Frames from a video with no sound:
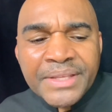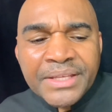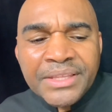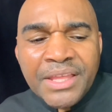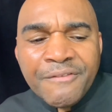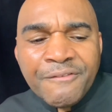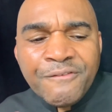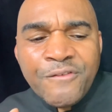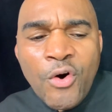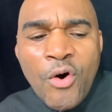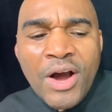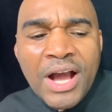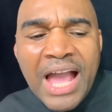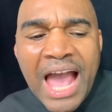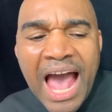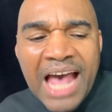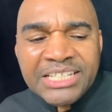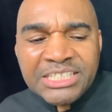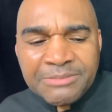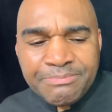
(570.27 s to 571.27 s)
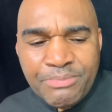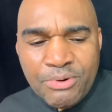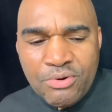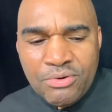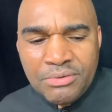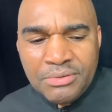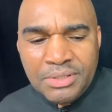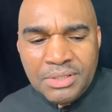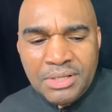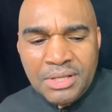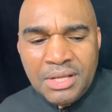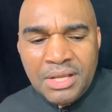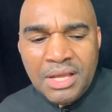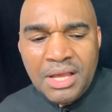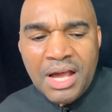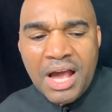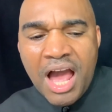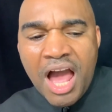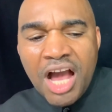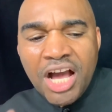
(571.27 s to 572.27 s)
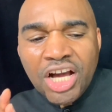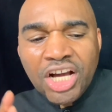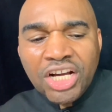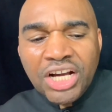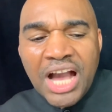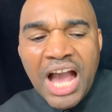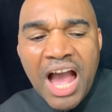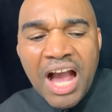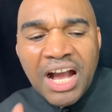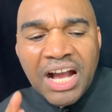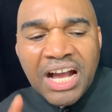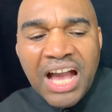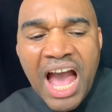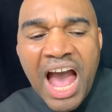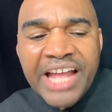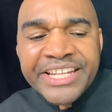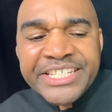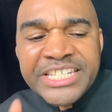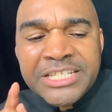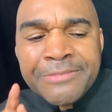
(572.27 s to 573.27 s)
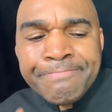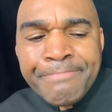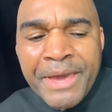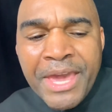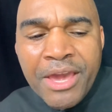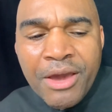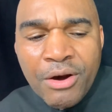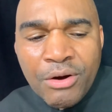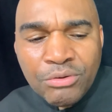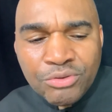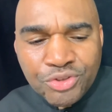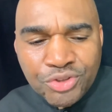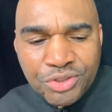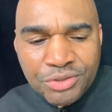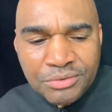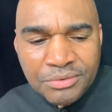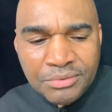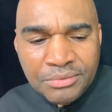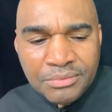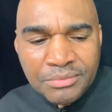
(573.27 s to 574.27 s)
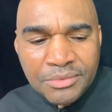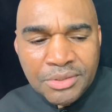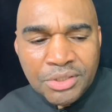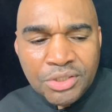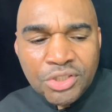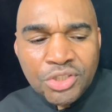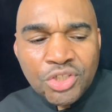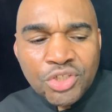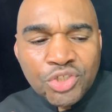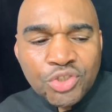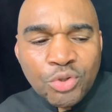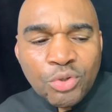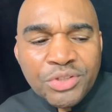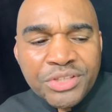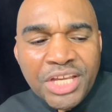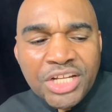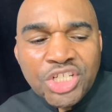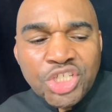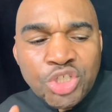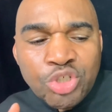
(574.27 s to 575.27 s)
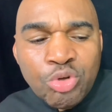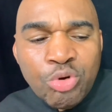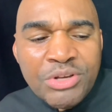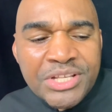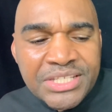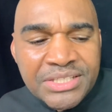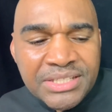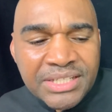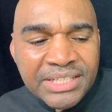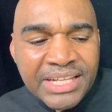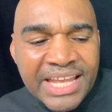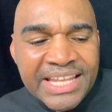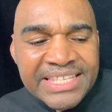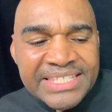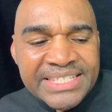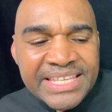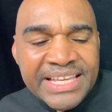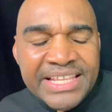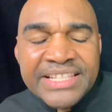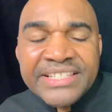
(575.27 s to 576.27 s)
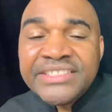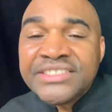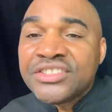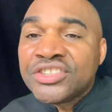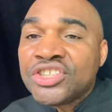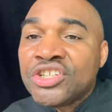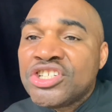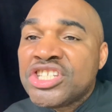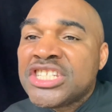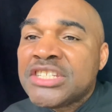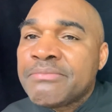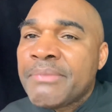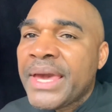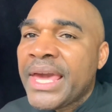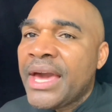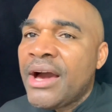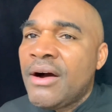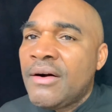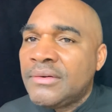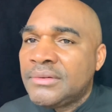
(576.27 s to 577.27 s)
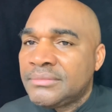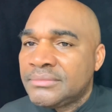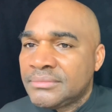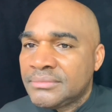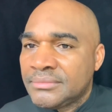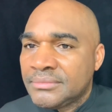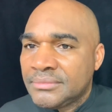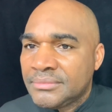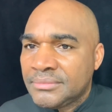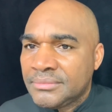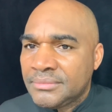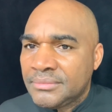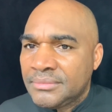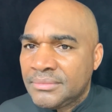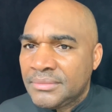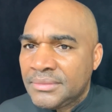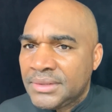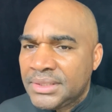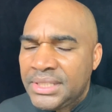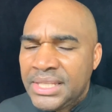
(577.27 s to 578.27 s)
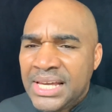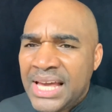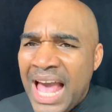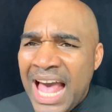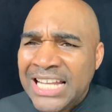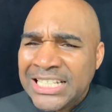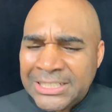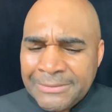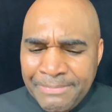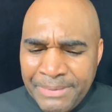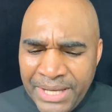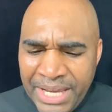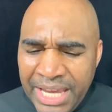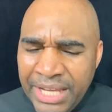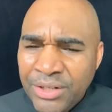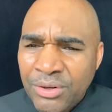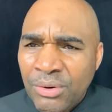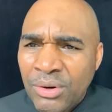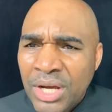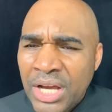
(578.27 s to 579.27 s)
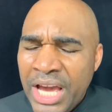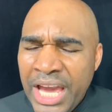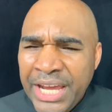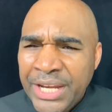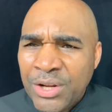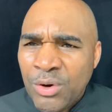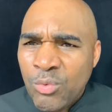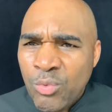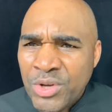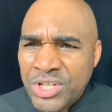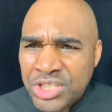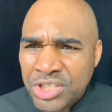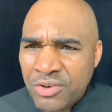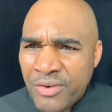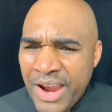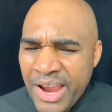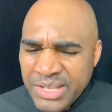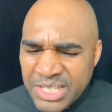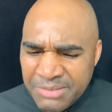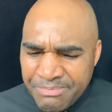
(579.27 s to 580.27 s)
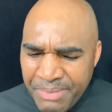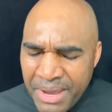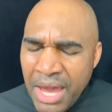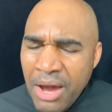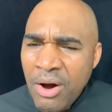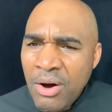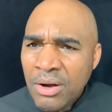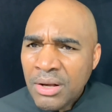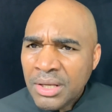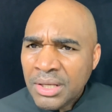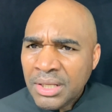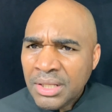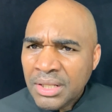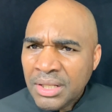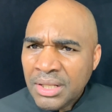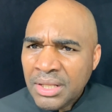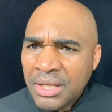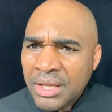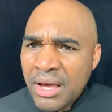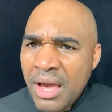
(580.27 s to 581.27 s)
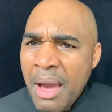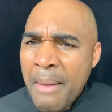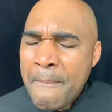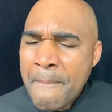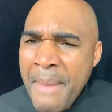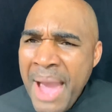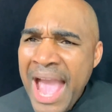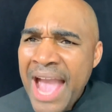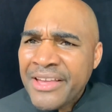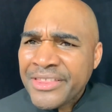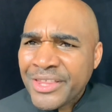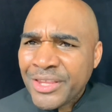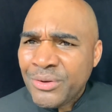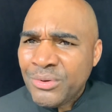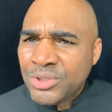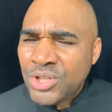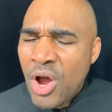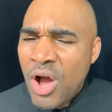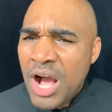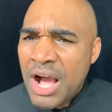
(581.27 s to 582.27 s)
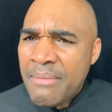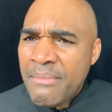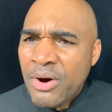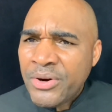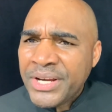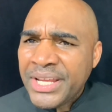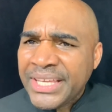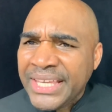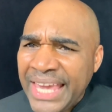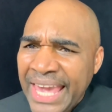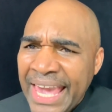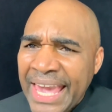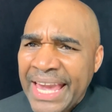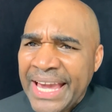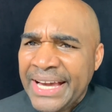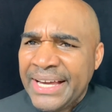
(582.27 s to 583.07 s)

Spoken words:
four gospel are God's spells. So they twist it and say this is a good spell. The gospel ain't no witchcraft spell. Matthew talk about the king.